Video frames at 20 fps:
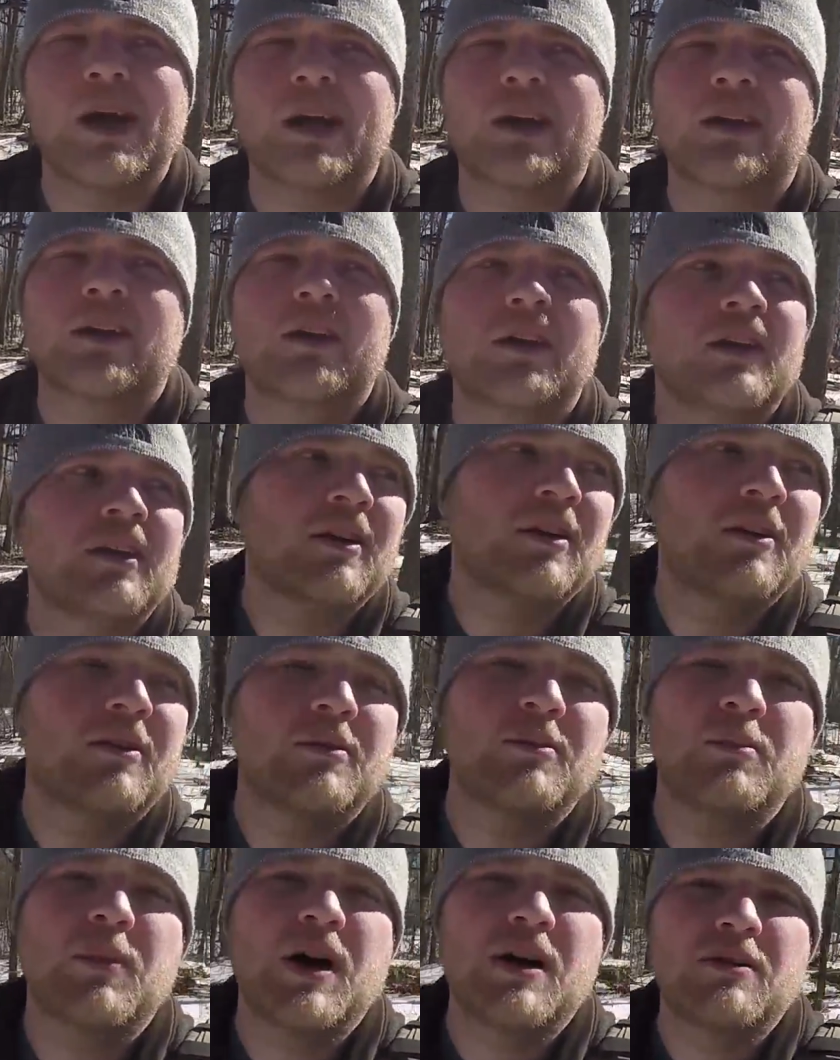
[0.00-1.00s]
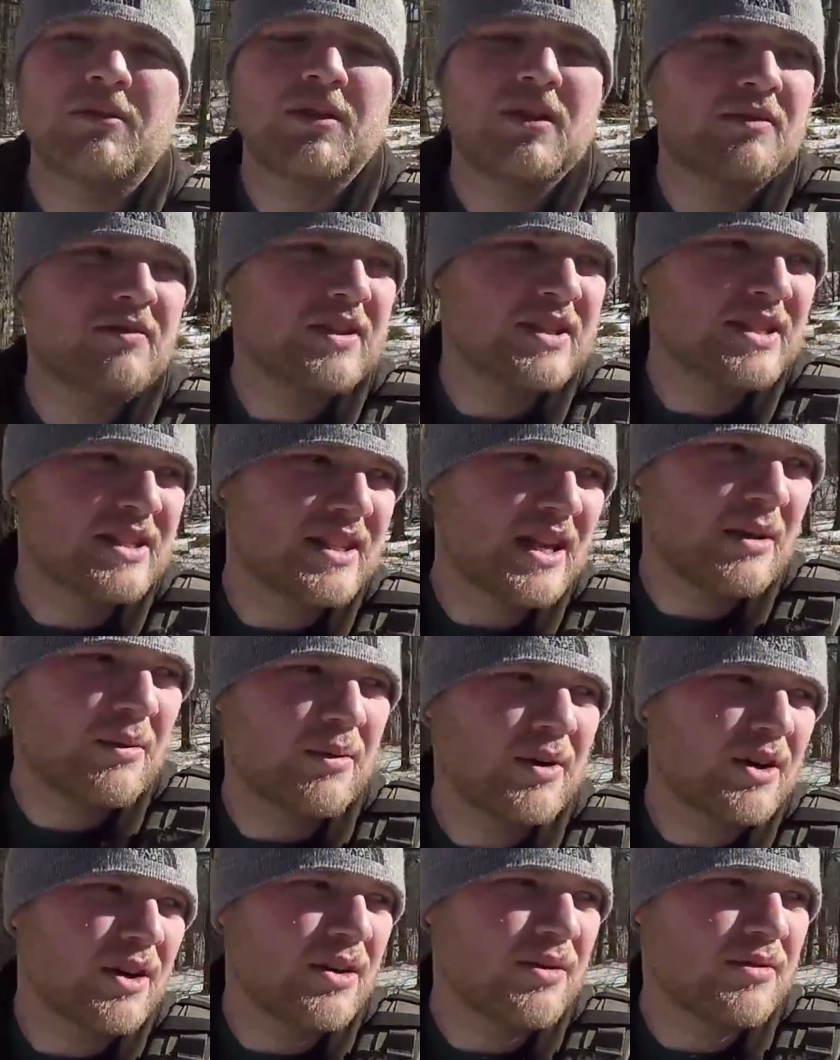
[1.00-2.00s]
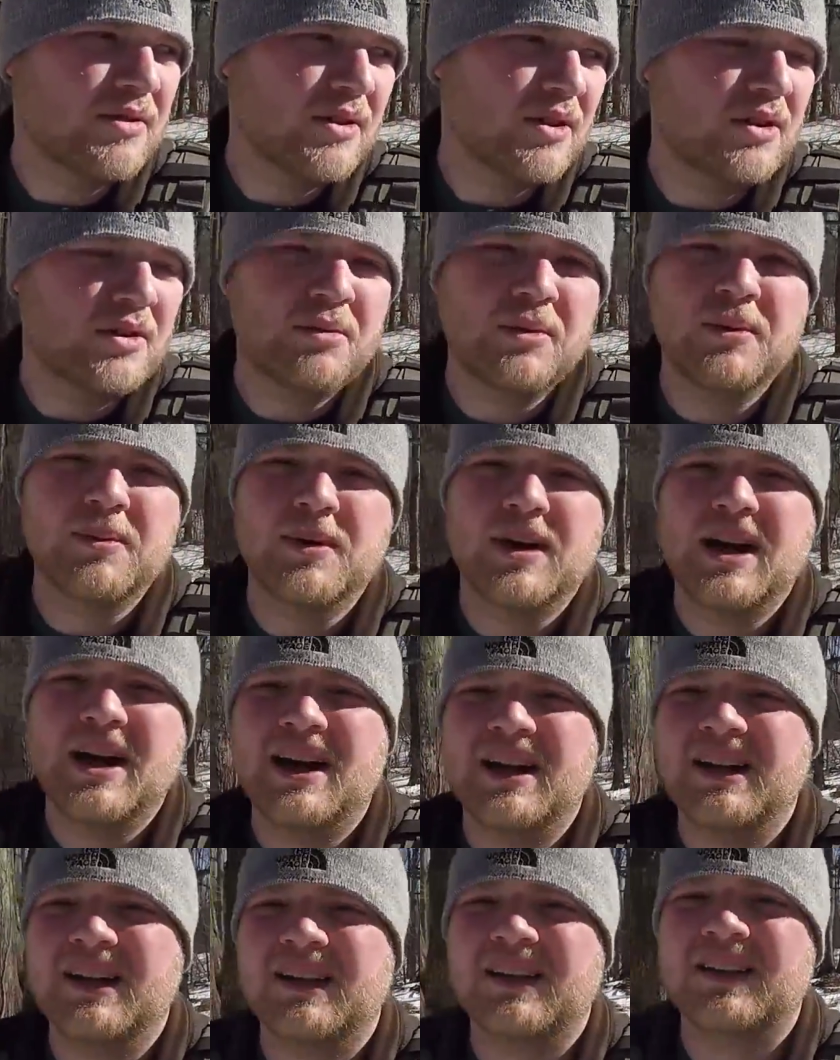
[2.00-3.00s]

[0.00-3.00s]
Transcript: I might revisit that one over where we were at.